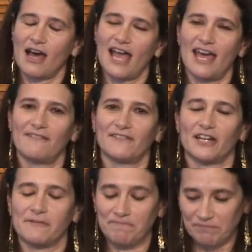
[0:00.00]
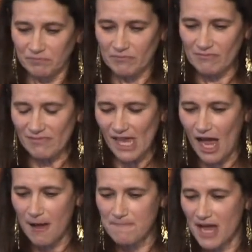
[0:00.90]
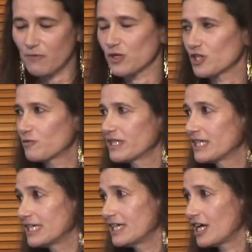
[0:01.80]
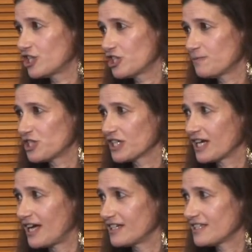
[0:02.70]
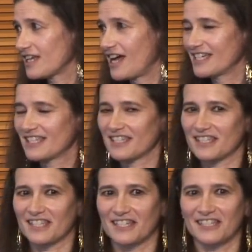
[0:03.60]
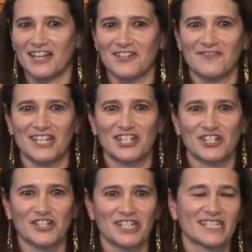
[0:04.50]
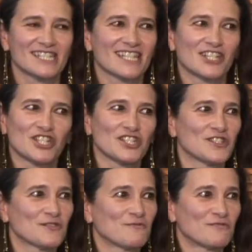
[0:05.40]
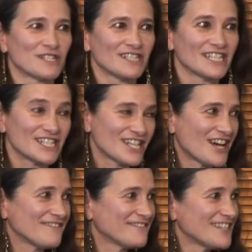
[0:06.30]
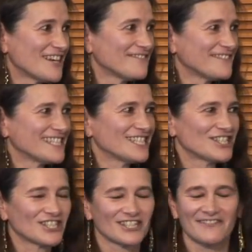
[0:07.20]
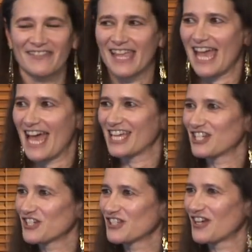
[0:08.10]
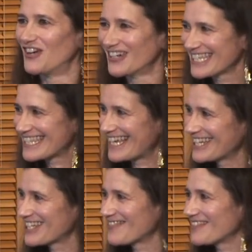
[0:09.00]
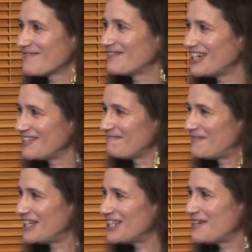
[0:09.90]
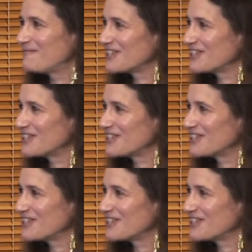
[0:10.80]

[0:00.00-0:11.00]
I have a Um, I work with the Egyptian goddess Isis in a lot of my journeys, and she's really tough love teacher. And she's always saying to me, pull up